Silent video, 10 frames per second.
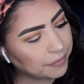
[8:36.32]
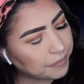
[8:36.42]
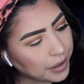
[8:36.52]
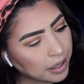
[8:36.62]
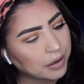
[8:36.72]
a
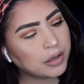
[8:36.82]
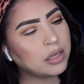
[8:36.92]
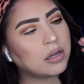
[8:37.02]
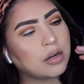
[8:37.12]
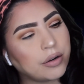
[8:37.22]

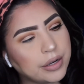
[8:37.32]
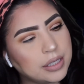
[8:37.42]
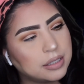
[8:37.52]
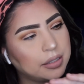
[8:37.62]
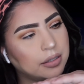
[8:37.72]
very
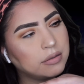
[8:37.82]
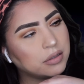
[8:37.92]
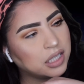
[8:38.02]
crisp